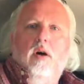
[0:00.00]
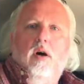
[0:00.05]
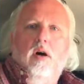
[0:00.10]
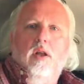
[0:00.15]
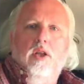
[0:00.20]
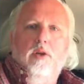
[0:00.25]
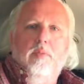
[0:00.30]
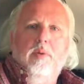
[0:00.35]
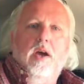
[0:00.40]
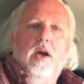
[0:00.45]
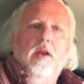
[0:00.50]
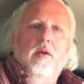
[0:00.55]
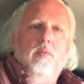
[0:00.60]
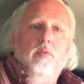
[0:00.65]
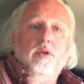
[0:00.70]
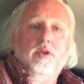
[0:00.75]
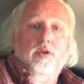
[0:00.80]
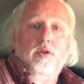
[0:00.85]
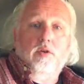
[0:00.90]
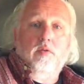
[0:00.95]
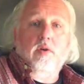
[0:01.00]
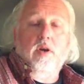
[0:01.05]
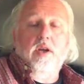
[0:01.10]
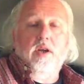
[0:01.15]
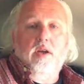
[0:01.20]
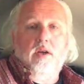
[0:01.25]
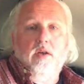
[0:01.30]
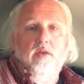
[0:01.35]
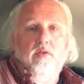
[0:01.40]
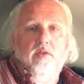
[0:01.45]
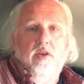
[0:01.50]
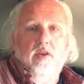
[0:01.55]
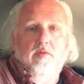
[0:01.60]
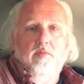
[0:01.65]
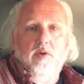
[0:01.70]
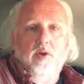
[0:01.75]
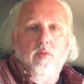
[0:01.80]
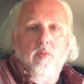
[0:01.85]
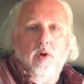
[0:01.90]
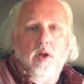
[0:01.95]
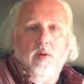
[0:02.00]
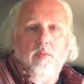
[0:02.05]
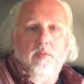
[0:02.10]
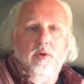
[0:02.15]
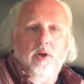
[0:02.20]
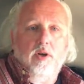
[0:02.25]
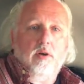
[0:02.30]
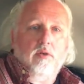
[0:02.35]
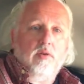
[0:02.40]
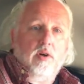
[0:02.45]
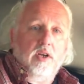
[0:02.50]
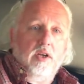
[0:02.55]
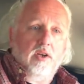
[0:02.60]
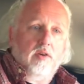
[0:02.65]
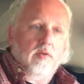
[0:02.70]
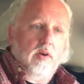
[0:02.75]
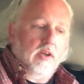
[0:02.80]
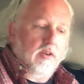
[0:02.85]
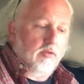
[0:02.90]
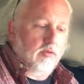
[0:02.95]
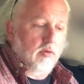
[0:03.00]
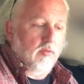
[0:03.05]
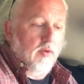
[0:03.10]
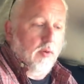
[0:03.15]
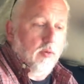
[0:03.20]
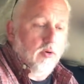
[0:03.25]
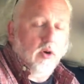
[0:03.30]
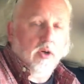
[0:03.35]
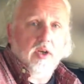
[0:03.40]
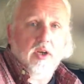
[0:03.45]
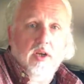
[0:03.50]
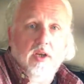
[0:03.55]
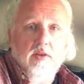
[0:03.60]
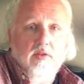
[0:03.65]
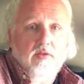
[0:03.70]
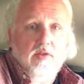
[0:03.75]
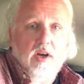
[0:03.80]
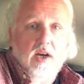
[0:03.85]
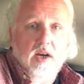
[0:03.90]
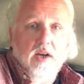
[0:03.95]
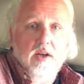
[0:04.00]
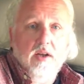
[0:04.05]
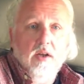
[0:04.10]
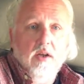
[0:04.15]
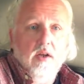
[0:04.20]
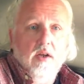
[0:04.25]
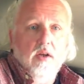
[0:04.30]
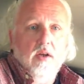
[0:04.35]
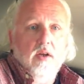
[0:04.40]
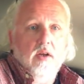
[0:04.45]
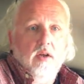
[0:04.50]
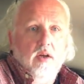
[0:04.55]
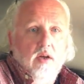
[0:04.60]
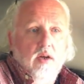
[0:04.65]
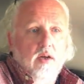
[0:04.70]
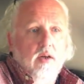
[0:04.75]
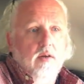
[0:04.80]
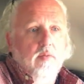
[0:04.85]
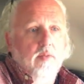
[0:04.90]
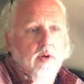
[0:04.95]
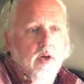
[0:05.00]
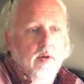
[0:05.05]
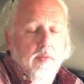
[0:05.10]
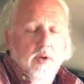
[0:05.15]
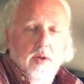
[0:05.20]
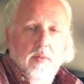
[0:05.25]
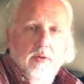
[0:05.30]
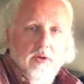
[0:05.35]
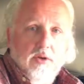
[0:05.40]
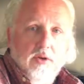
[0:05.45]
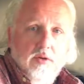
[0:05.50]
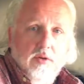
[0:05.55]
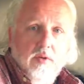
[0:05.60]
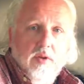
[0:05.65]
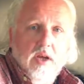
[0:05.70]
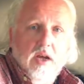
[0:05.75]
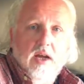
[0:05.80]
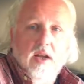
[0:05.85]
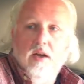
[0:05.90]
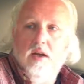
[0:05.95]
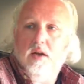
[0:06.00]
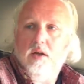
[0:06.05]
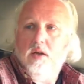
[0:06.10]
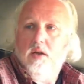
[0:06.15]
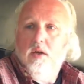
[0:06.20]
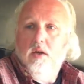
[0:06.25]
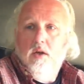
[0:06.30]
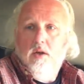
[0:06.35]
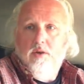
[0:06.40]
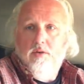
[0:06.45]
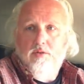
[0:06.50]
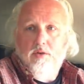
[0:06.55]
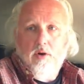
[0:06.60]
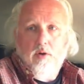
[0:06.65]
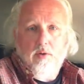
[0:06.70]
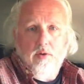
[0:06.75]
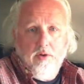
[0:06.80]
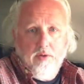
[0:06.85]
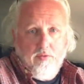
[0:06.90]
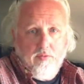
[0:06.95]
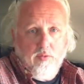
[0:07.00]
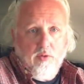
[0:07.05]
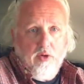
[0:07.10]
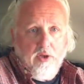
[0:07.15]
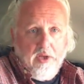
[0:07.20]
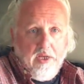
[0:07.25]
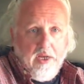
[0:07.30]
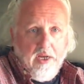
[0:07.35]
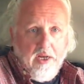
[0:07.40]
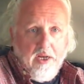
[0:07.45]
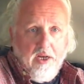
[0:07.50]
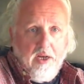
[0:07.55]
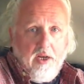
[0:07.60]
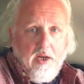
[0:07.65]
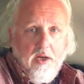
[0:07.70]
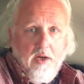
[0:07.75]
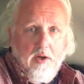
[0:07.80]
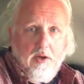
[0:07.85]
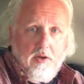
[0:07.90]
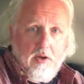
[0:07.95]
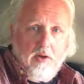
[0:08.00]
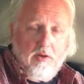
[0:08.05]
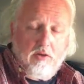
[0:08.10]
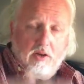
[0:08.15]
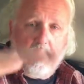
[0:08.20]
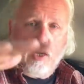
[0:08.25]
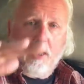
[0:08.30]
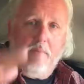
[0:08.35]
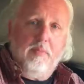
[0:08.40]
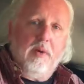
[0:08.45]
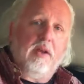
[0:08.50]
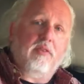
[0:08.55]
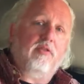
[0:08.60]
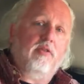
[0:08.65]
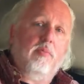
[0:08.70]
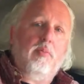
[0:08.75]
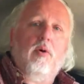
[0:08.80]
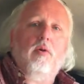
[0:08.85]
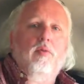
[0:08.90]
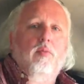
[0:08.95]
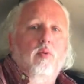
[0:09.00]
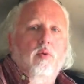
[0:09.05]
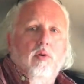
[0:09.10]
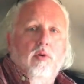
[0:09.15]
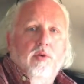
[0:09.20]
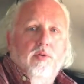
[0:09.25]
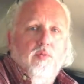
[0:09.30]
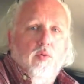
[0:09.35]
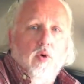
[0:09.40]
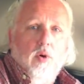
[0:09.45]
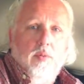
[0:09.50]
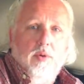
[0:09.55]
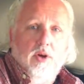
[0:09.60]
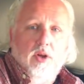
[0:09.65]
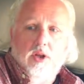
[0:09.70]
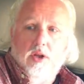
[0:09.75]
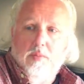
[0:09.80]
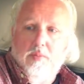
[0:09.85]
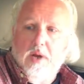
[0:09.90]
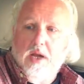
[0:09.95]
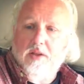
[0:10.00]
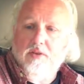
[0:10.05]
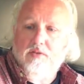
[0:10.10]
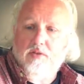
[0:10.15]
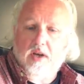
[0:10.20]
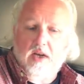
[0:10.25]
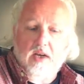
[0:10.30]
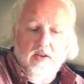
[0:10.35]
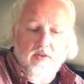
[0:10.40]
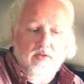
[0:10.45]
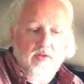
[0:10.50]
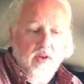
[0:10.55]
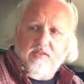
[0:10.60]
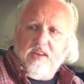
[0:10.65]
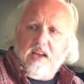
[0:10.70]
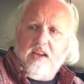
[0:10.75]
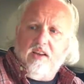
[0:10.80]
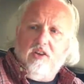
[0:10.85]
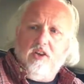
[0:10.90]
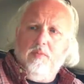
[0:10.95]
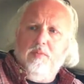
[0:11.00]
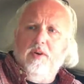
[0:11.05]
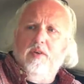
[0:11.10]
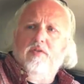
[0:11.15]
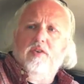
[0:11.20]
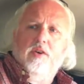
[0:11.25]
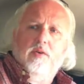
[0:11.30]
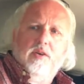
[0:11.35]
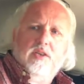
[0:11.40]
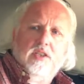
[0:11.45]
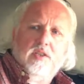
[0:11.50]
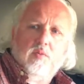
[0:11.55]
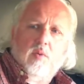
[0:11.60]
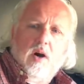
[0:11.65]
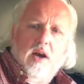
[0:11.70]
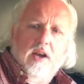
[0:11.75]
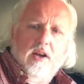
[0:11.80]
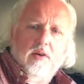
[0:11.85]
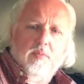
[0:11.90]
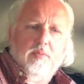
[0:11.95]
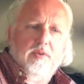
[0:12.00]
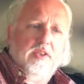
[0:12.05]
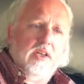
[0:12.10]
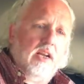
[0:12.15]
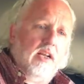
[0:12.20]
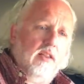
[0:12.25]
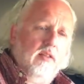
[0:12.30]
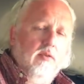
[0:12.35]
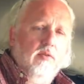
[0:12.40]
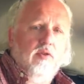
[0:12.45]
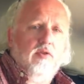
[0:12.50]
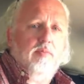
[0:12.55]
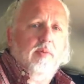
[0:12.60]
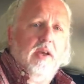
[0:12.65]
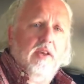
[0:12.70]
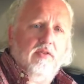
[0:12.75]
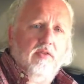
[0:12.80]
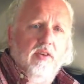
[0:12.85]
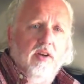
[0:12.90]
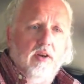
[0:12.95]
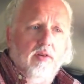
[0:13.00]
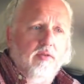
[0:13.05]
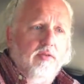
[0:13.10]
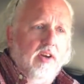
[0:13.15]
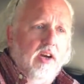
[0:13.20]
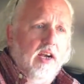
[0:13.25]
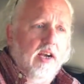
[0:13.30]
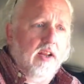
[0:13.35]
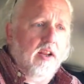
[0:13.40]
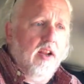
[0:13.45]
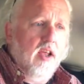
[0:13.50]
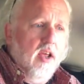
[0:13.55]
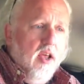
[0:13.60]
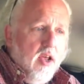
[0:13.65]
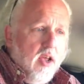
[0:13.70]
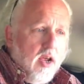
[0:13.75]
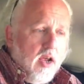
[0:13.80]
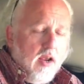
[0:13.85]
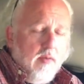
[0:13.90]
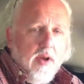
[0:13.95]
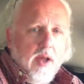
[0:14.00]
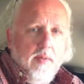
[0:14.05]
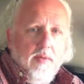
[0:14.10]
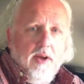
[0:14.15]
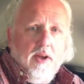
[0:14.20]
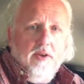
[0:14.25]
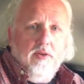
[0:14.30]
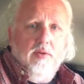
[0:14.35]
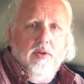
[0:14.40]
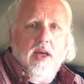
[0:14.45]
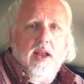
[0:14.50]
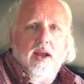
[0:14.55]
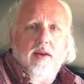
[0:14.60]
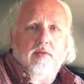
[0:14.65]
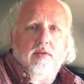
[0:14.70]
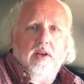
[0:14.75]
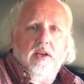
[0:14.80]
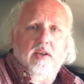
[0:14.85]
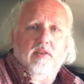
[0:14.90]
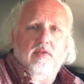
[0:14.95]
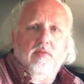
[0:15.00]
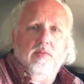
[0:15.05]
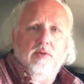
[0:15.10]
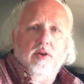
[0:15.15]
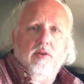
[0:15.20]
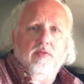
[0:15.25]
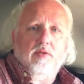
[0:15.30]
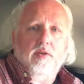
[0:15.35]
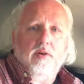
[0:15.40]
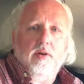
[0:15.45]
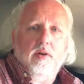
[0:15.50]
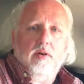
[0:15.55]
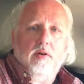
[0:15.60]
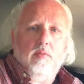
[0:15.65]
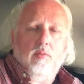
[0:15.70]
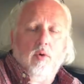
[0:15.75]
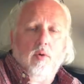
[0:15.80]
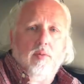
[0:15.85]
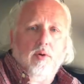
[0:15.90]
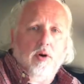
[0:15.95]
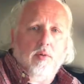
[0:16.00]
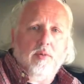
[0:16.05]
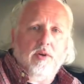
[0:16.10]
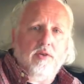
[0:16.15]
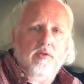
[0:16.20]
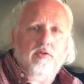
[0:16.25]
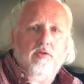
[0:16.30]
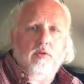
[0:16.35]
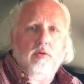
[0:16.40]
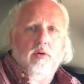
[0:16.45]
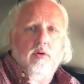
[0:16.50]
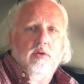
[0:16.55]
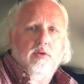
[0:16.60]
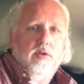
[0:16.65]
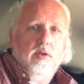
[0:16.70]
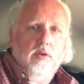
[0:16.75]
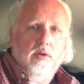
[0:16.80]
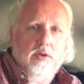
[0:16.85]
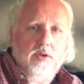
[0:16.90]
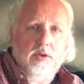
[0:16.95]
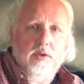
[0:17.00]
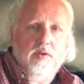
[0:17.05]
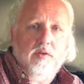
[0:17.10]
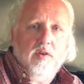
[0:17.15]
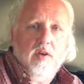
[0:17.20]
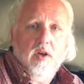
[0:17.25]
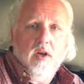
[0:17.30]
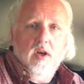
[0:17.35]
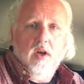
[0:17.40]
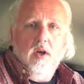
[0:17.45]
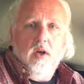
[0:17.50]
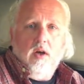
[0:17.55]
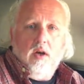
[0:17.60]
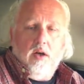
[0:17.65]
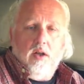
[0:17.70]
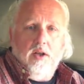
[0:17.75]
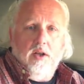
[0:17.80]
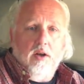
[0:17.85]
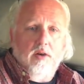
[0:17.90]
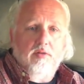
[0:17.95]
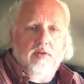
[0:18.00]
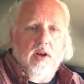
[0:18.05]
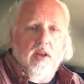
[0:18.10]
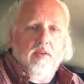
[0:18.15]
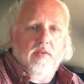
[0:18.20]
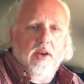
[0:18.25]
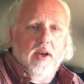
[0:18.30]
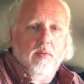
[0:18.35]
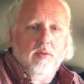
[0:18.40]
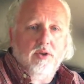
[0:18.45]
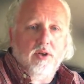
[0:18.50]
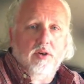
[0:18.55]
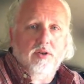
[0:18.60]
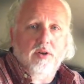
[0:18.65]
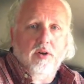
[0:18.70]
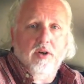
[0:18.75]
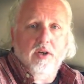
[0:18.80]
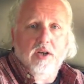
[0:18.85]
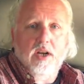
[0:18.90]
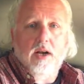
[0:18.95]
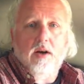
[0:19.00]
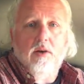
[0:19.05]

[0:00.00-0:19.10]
on the bed, which is great because it gives me, when I'm, you know, trying to get dressed or if I'm cooking inside, I'm able to do that. So it's really handy. It's kind of the best of both worlds for me on the bed size. I said it could be a few inches wider, but then I'd lose space on the other side, and maybe I'll do that after I get some different, more permanent storage solutions on the other side of the van, which I'll show you